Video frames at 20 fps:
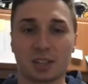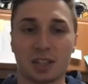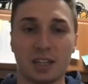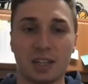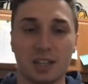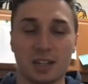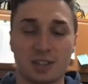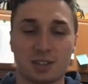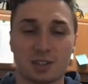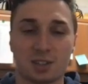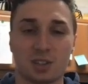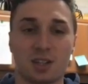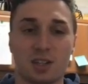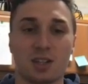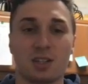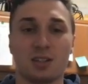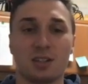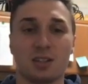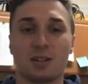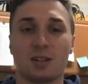
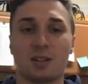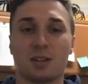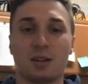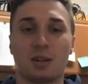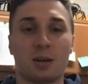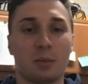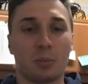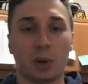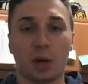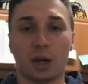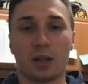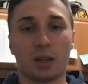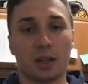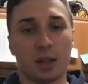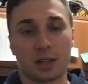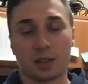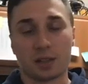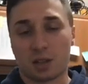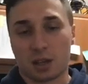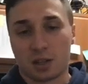leniency, but
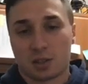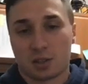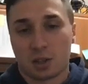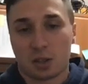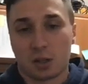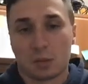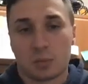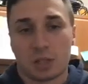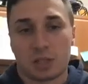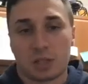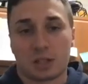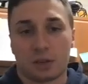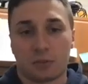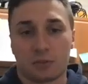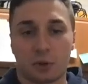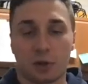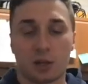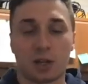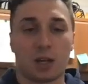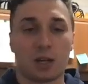it's going to be
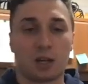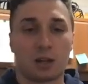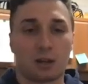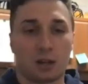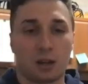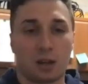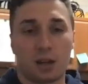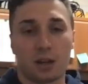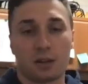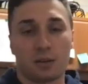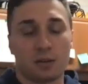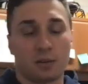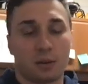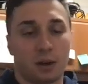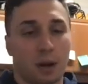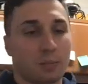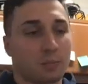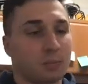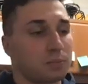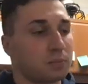different,
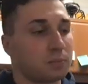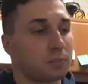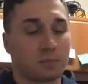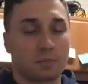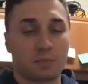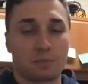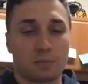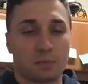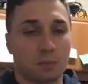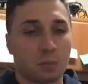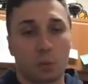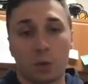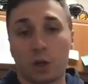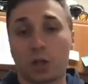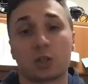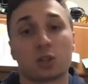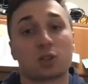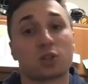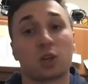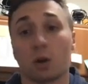and we
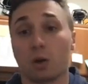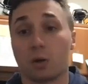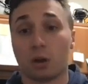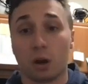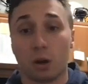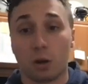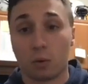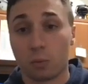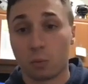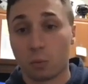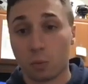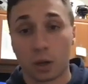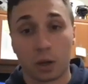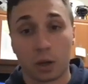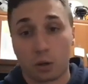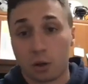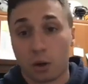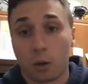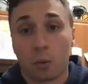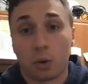just don't know. We
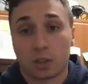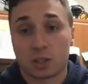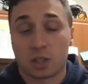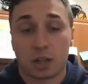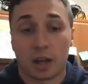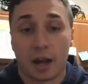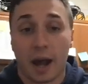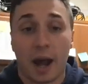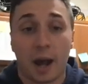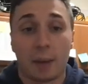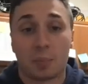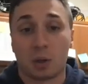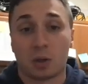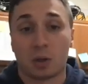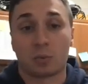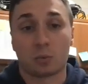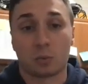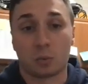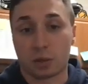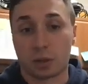don't know what's going to
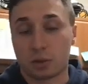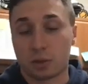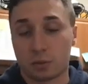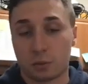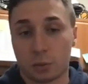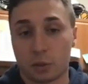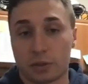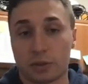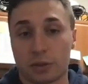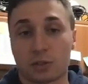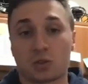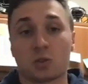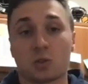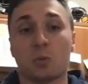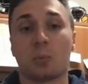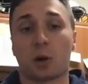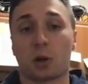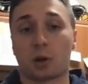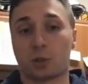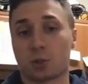happen with this new
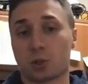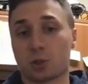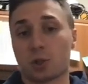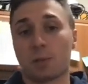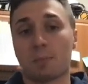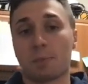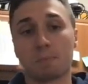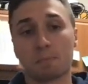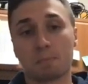partnership.